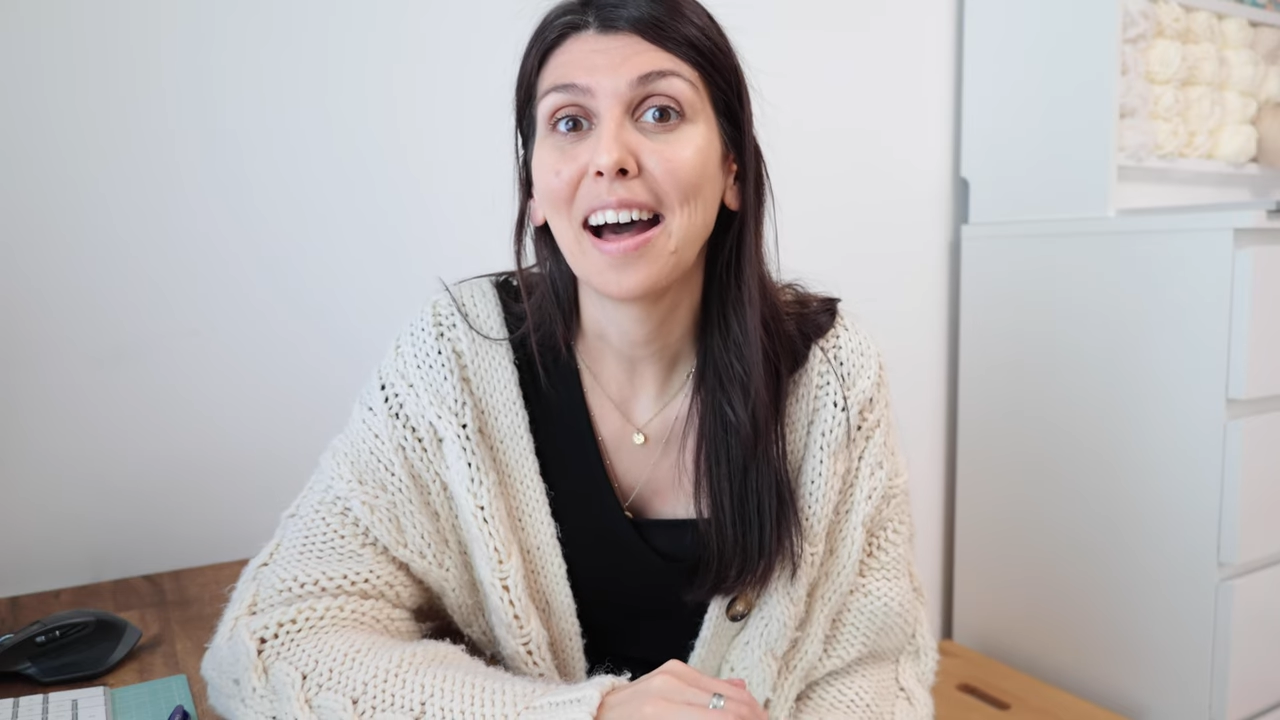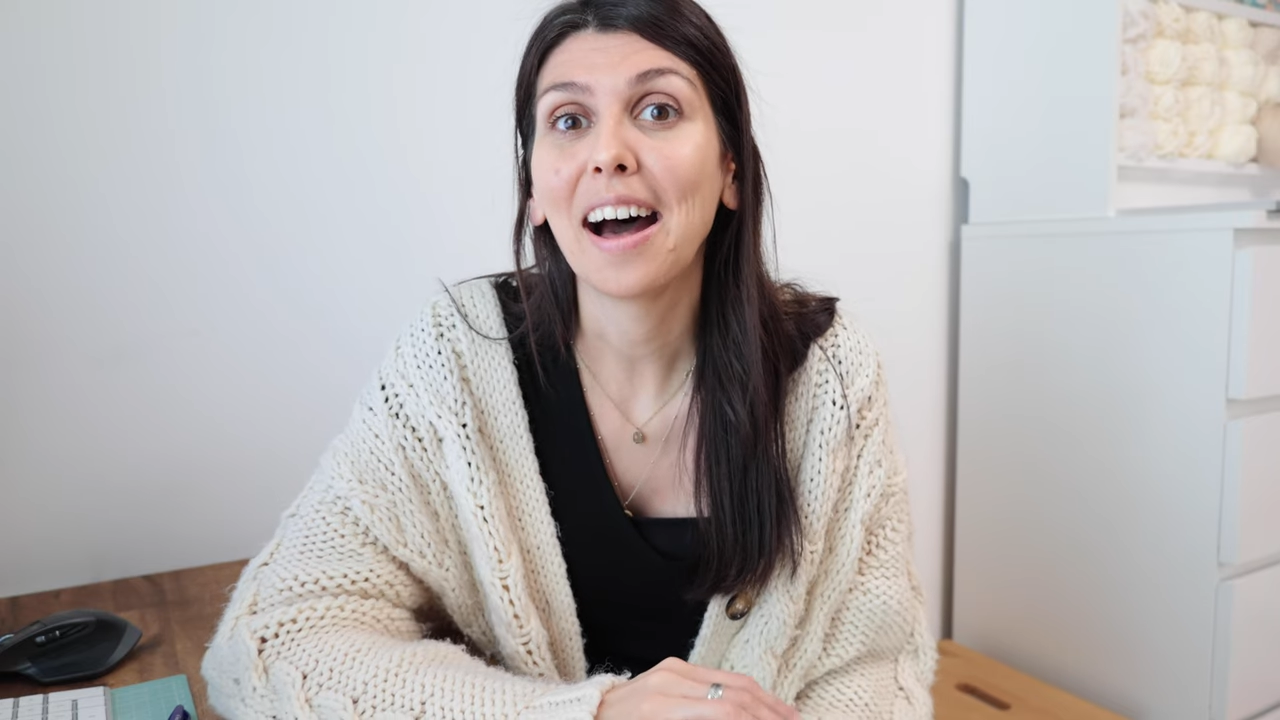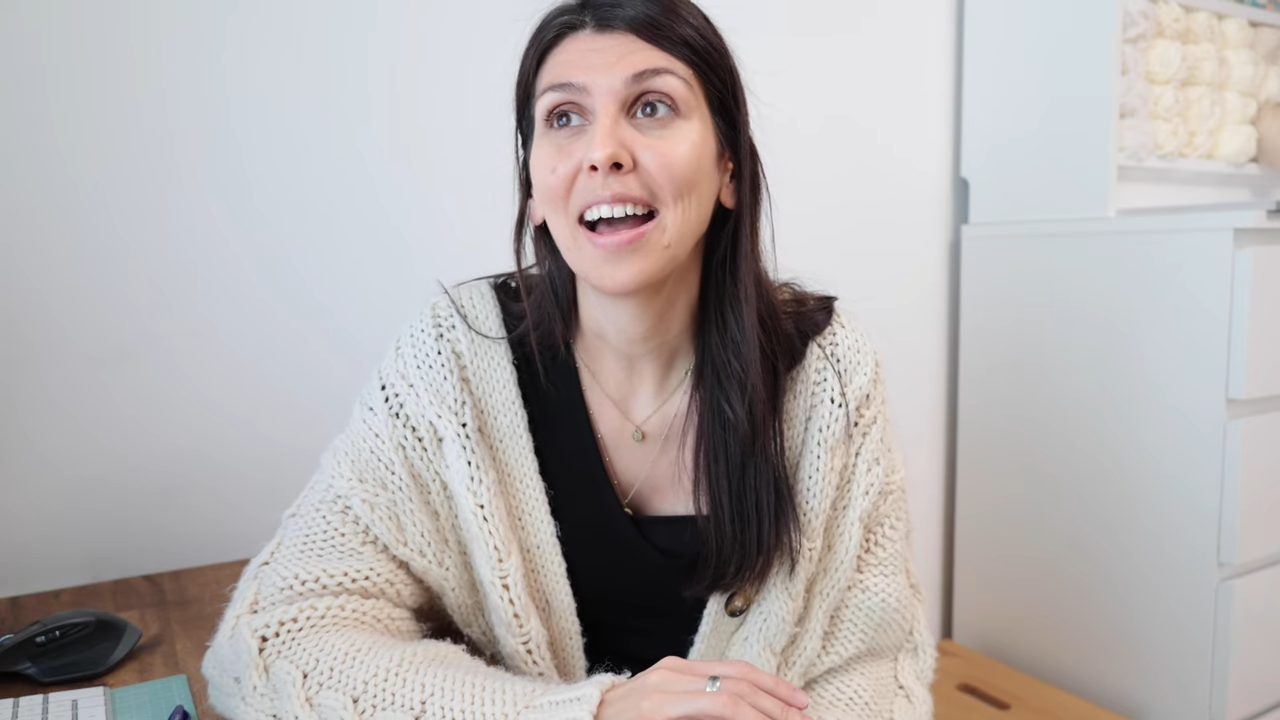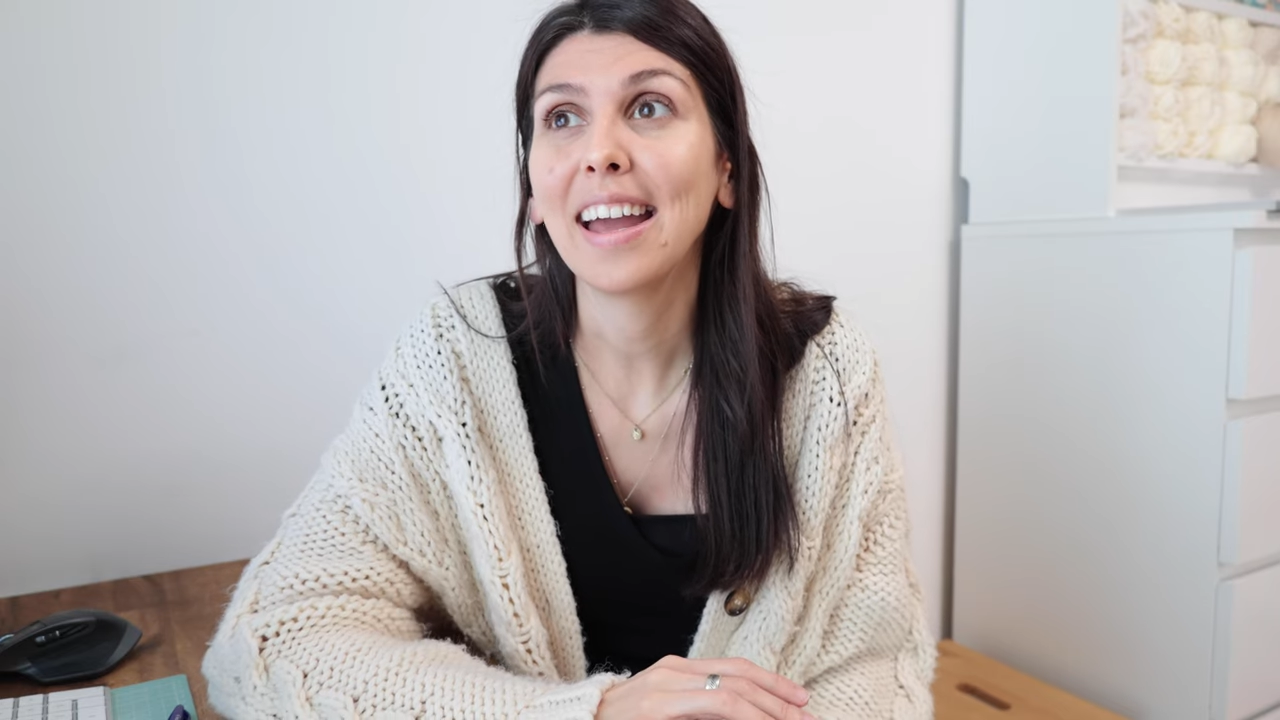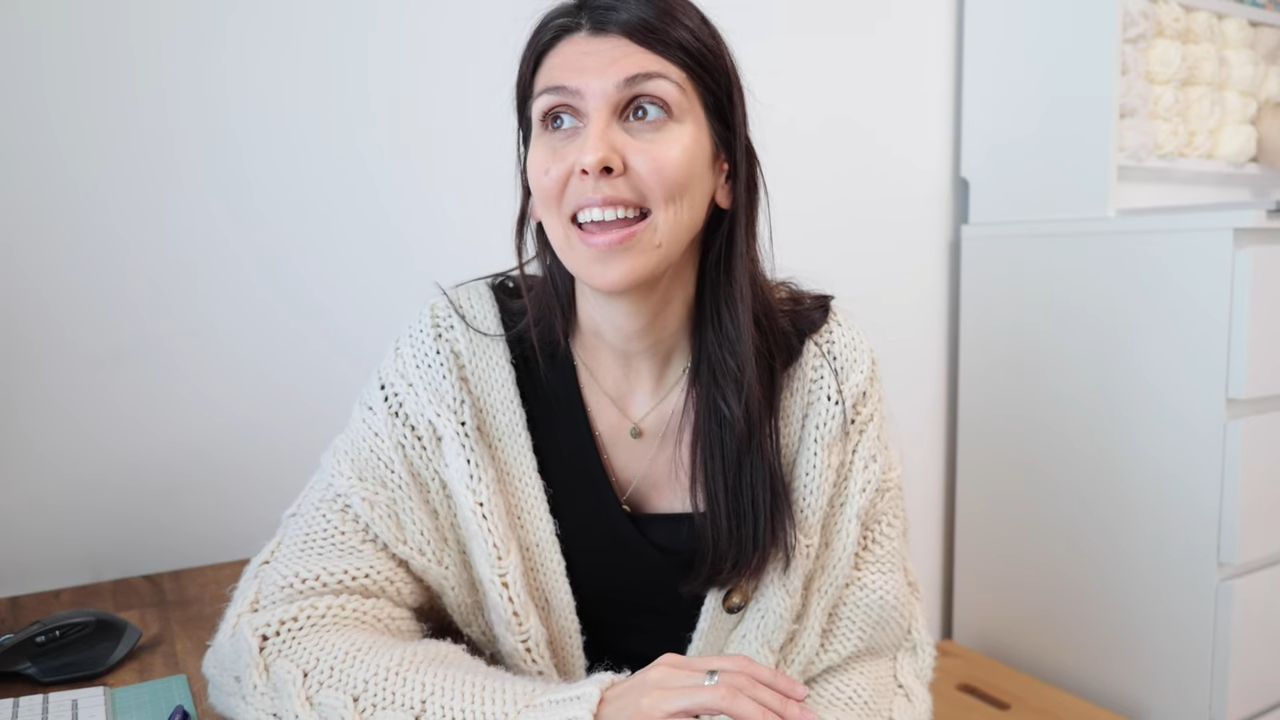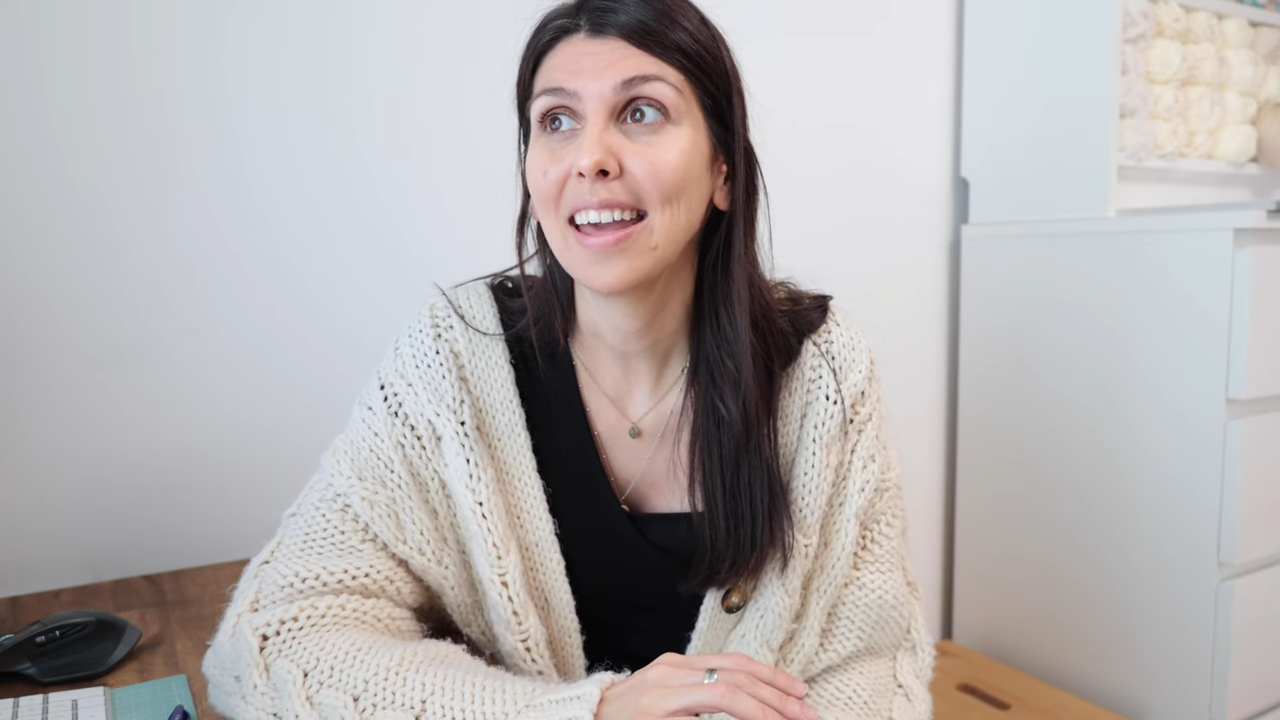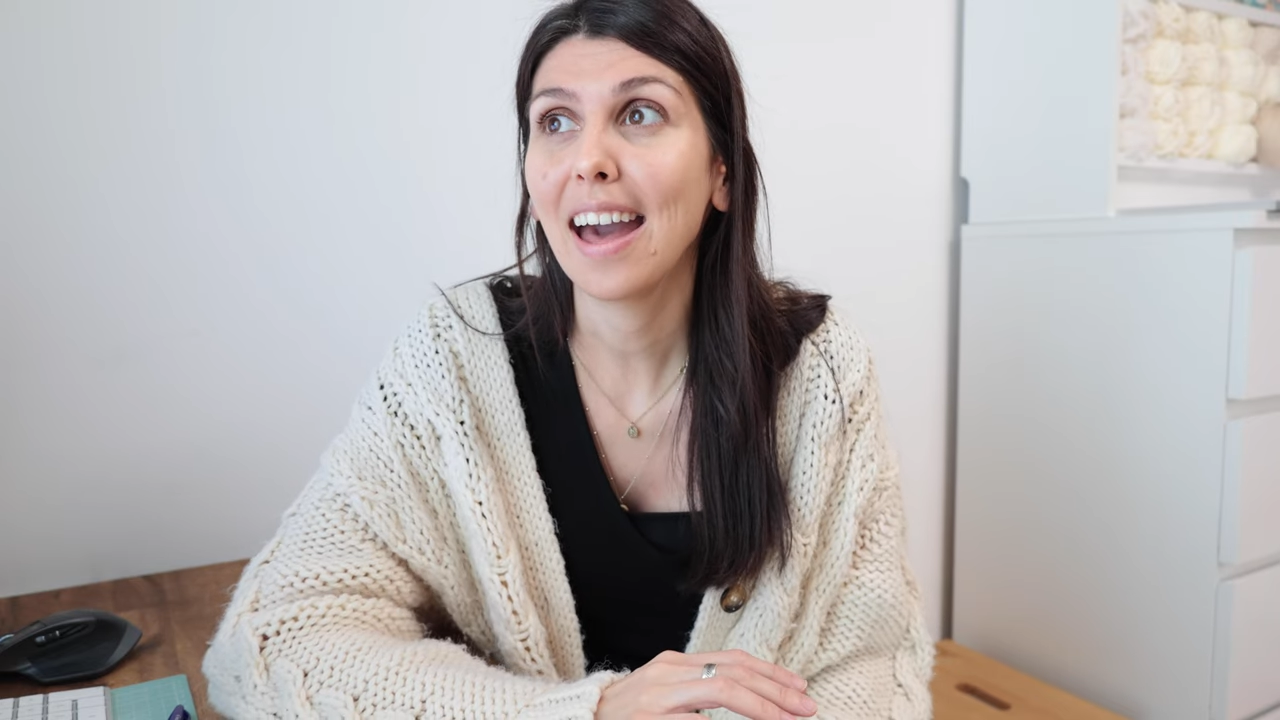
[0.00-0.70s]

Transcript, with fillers: I